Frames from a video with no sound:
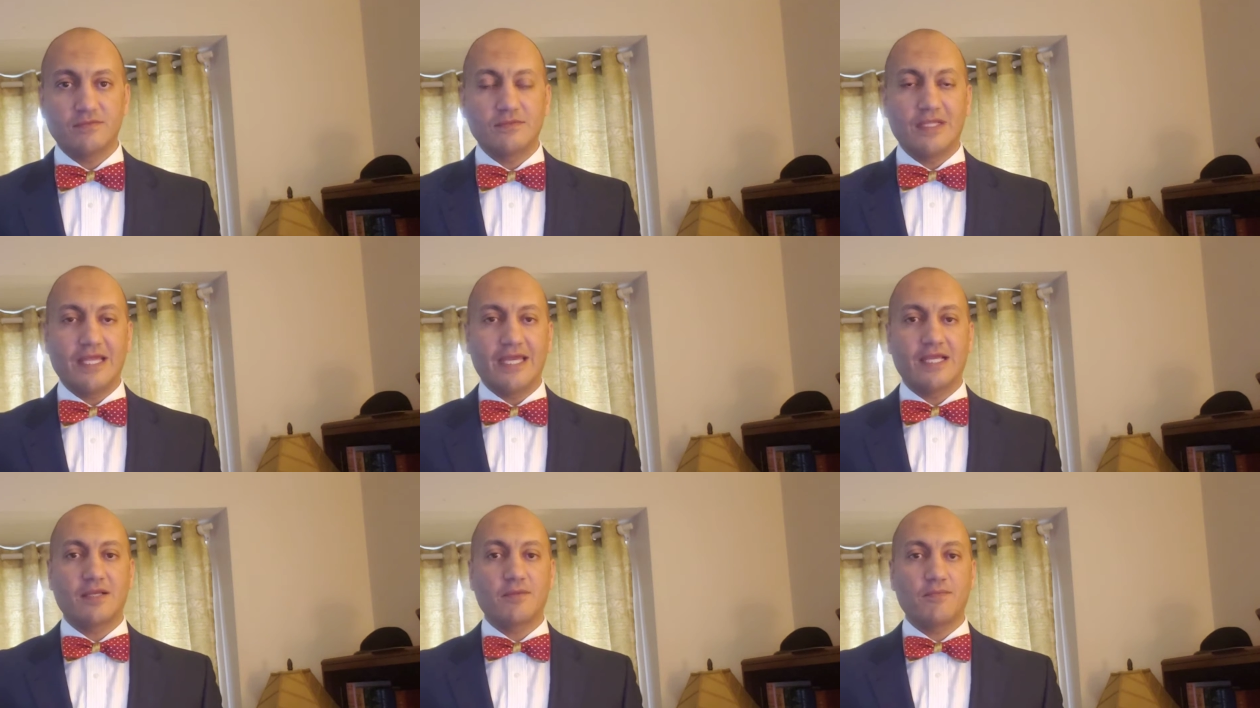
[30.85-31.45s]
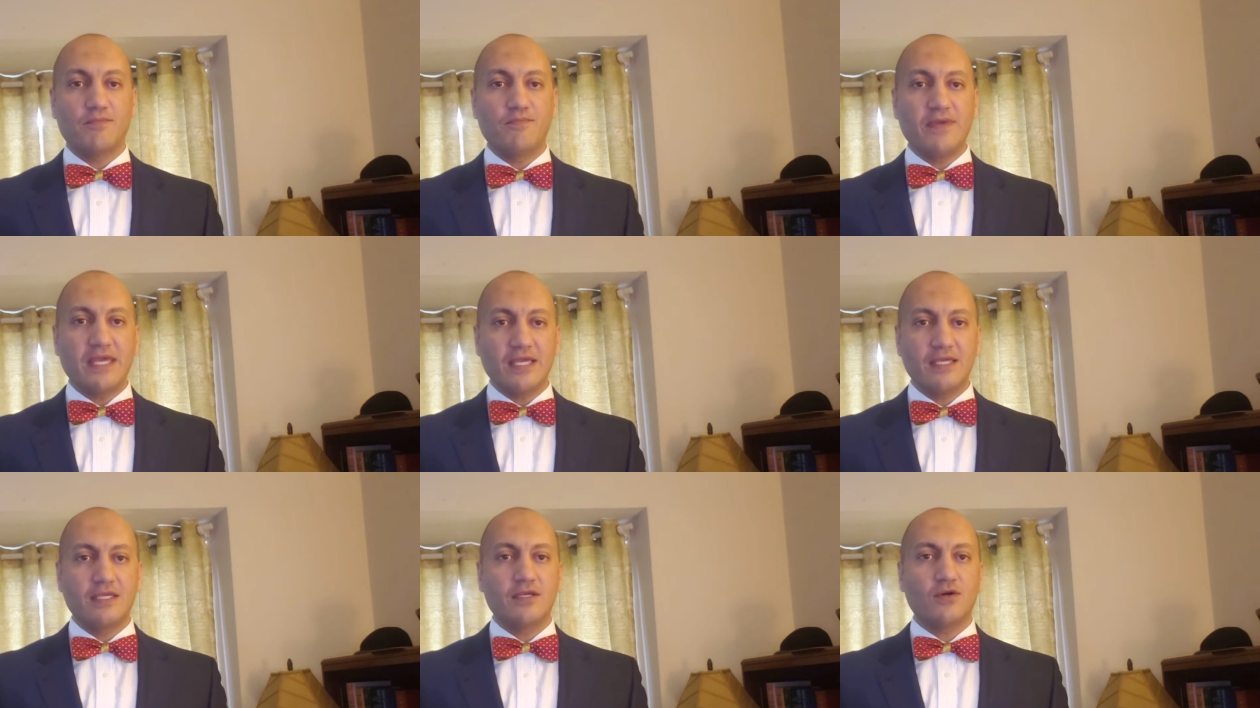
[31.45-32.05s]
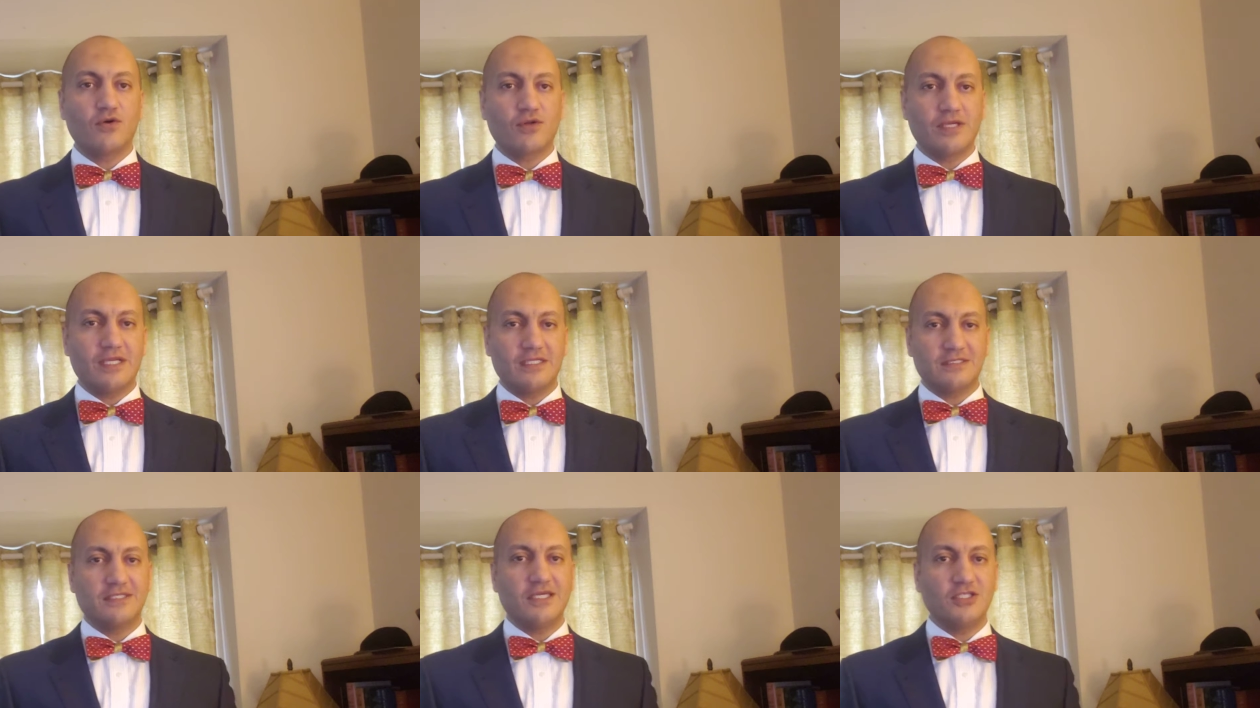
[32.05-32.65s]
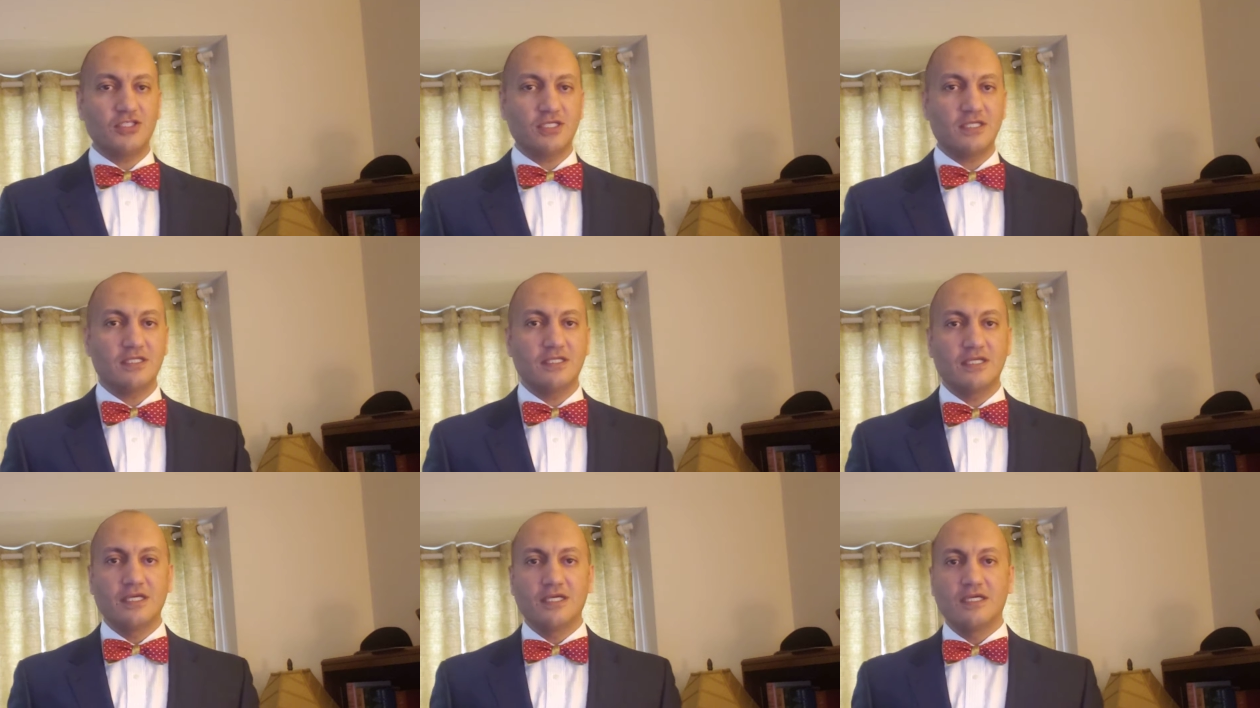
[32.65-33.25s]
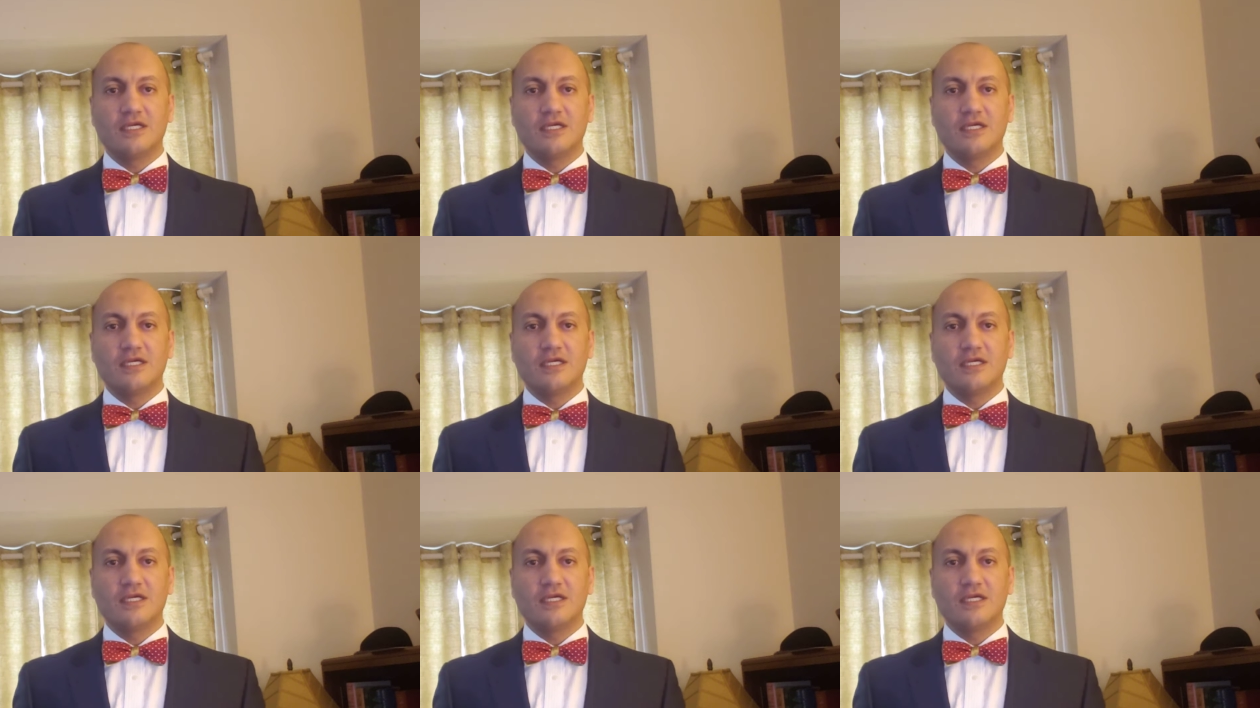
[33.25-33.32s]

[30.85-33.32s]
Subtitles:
like big organization